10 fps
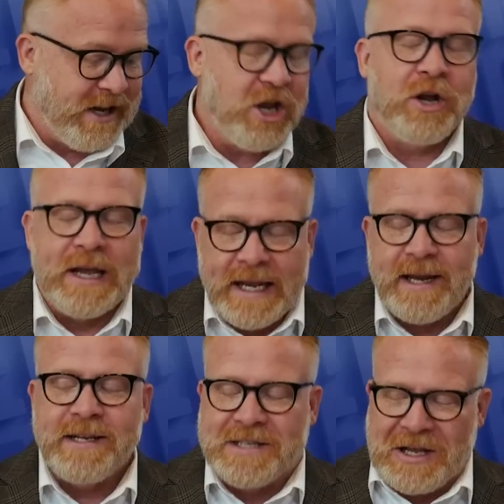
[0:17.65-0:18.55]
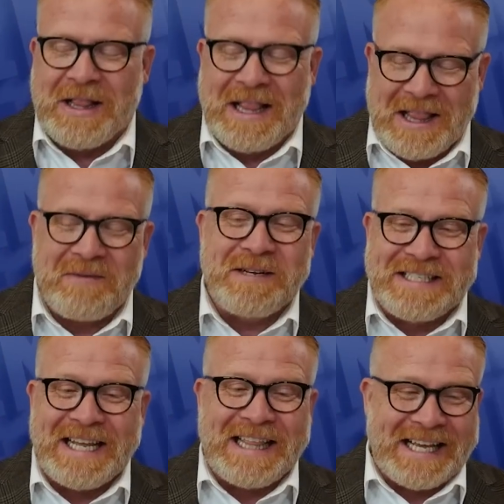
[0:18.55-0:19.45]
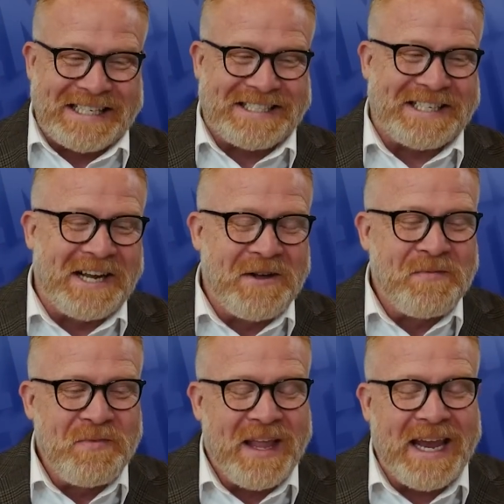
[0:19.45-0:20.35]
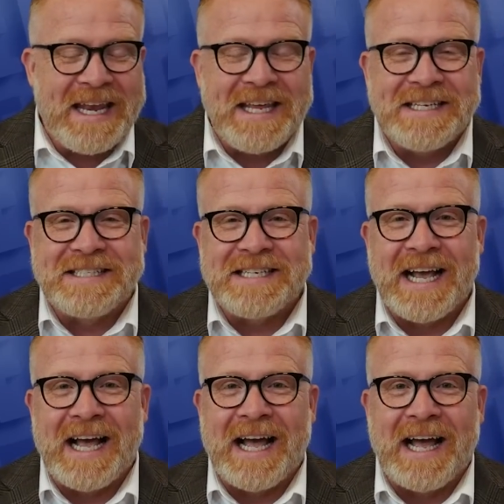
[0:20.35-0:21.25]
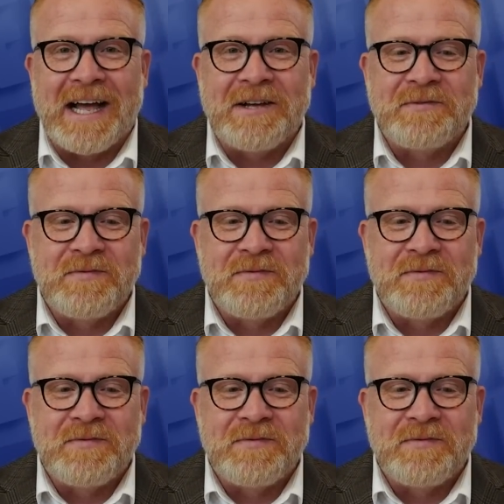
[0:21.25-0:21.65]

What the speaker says: It is, let me say this, it is, it